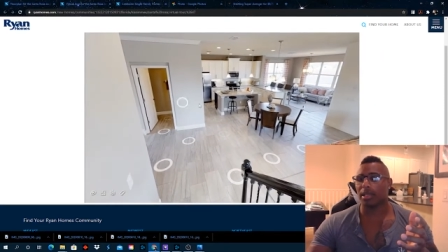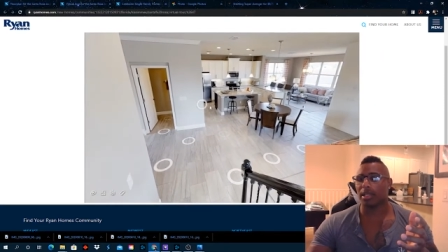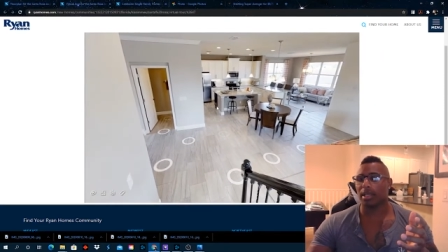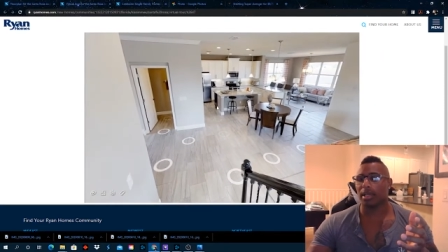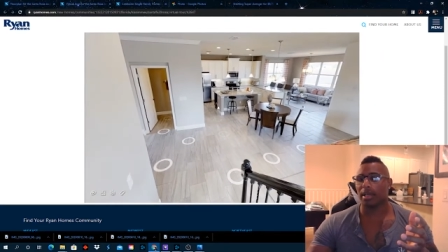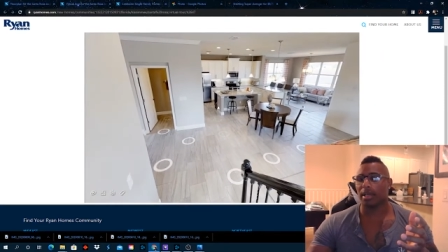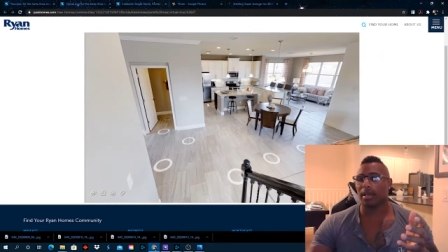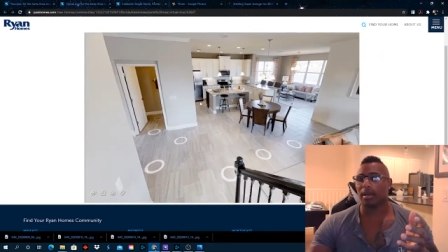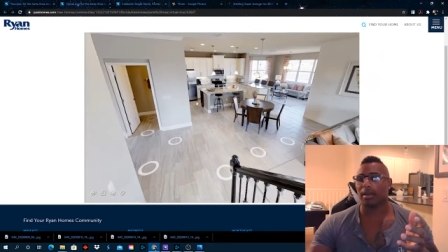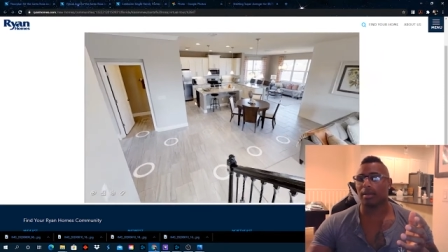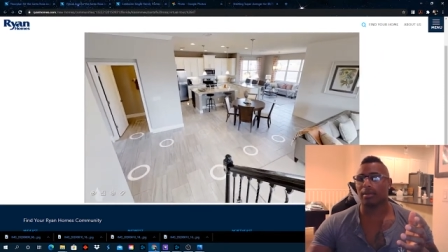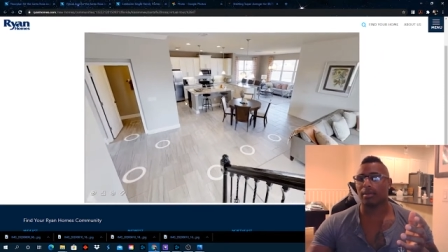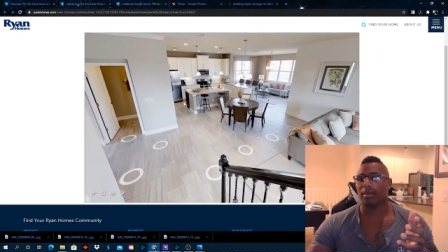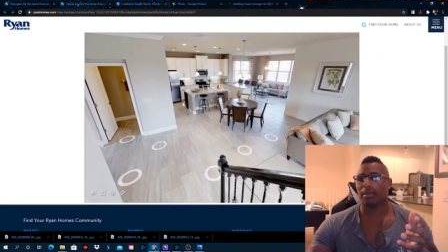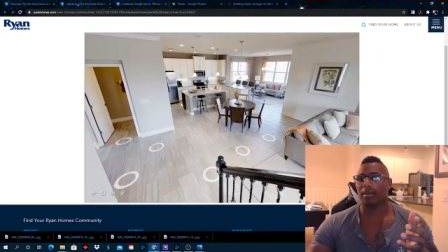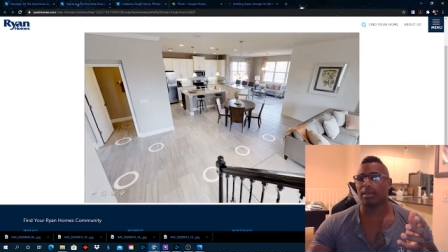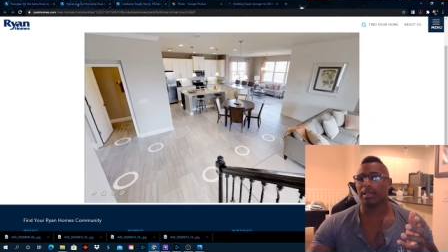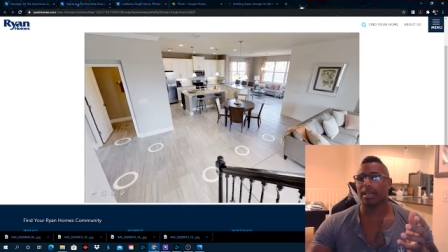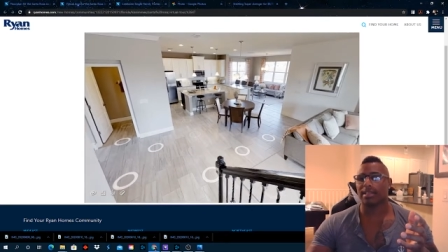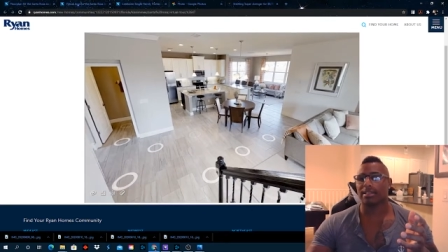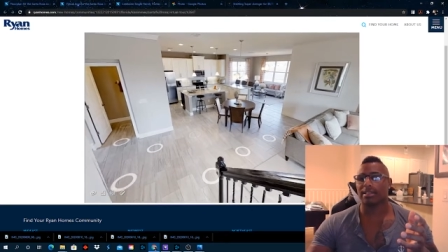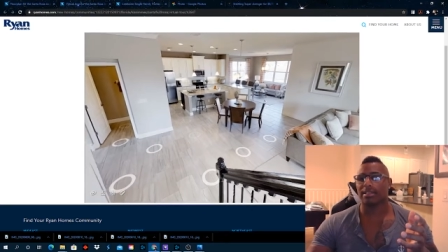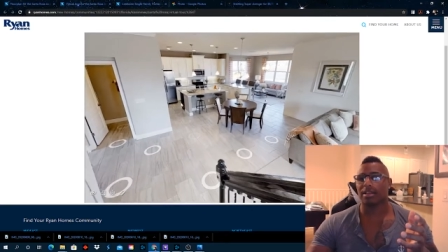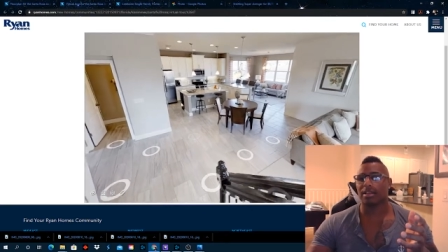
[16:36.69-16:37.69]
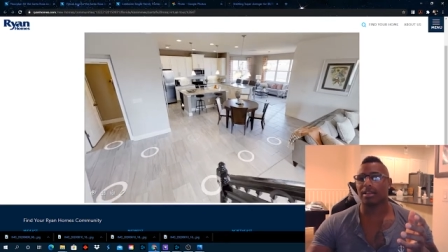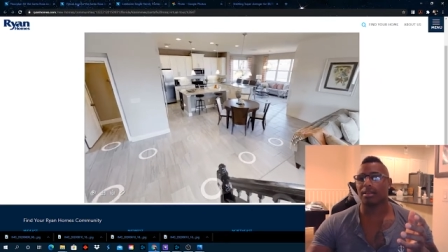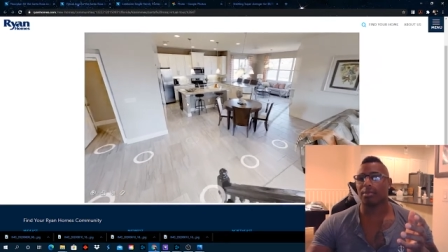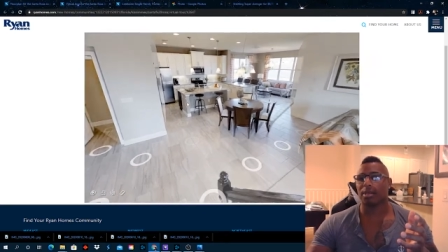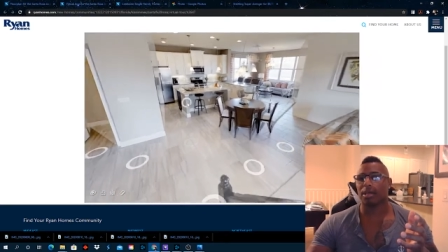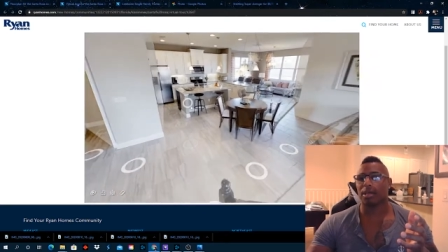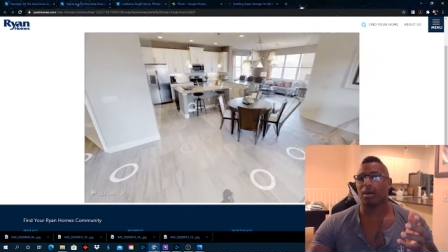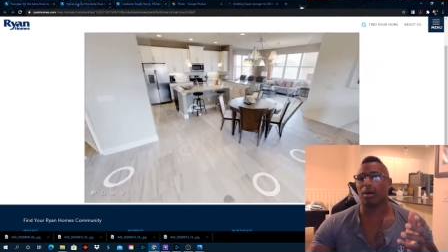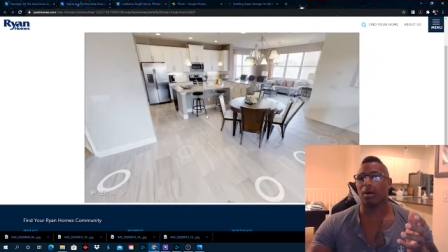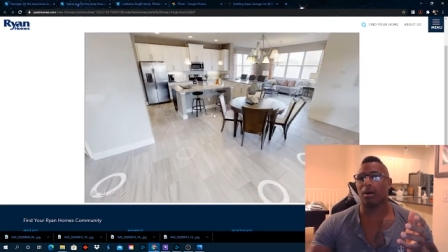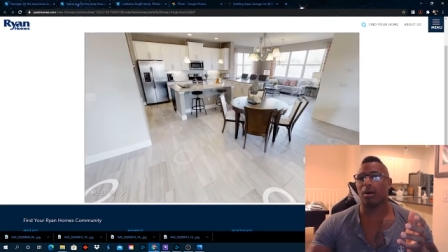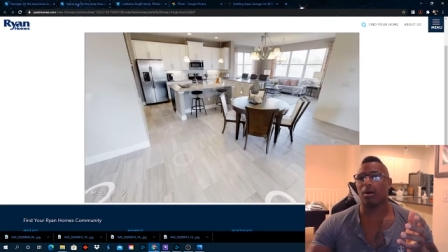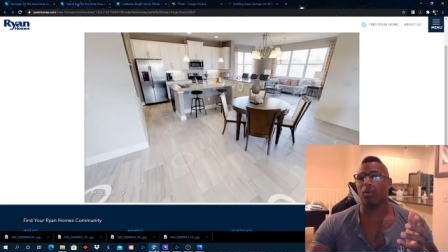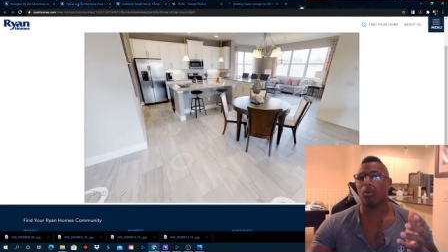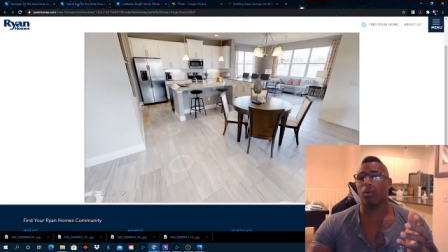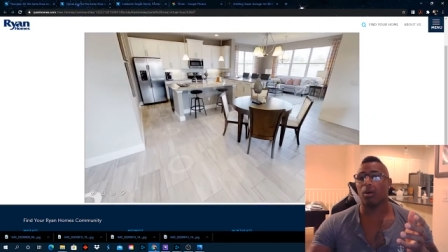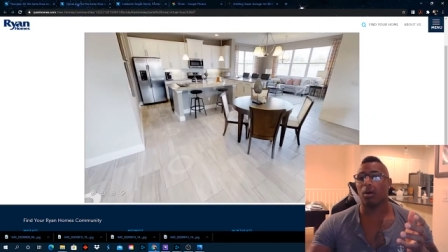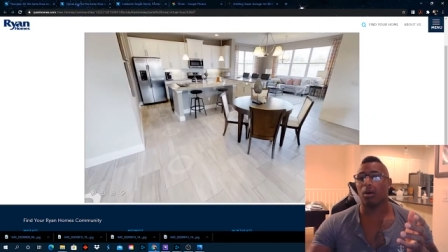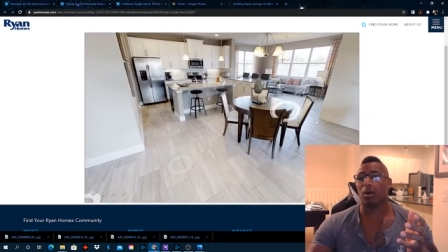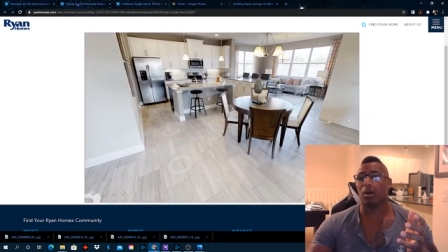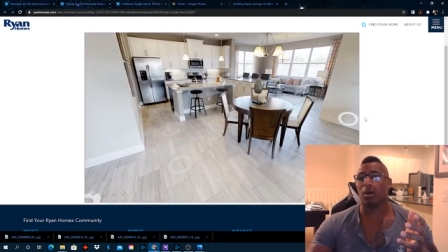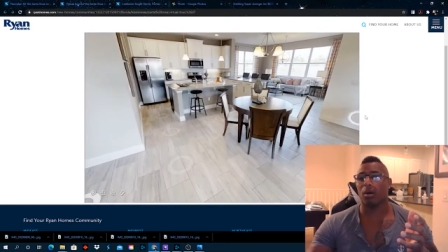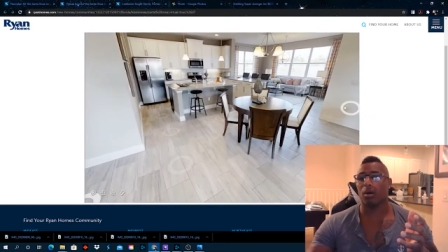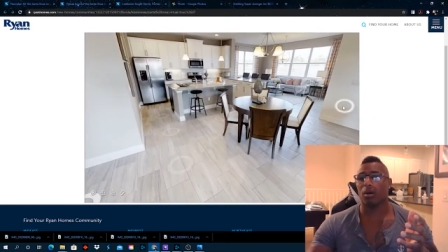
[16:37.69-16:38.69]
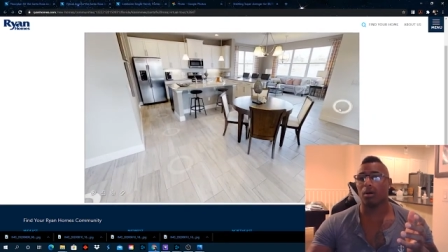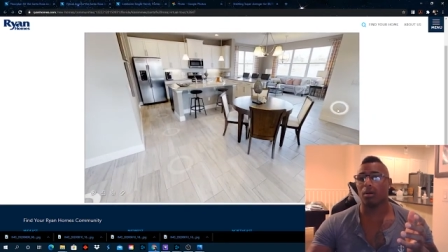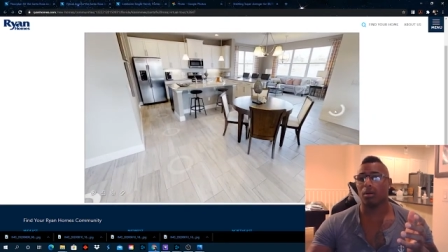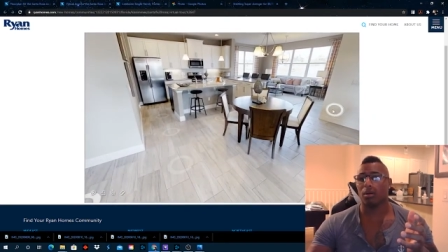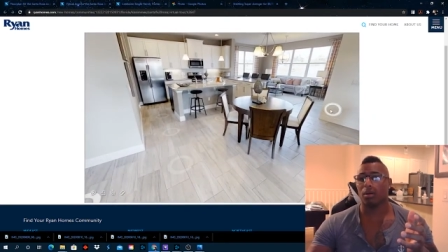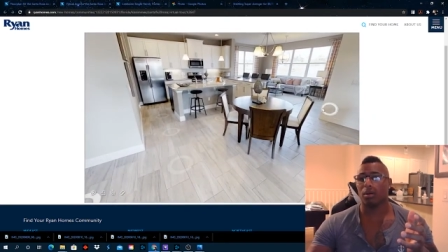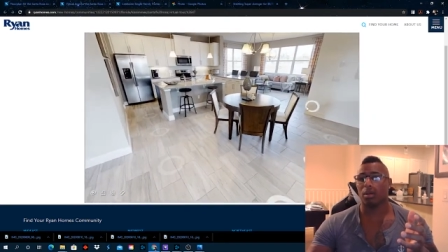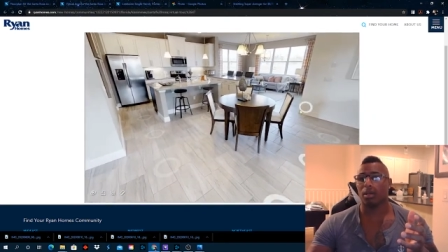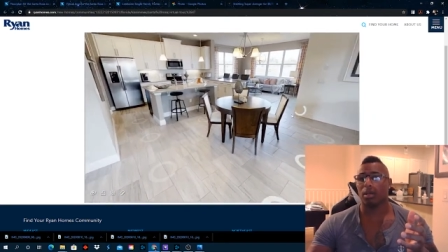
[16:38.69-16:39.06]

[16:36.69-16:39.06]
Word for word: there. That's going to be all wall.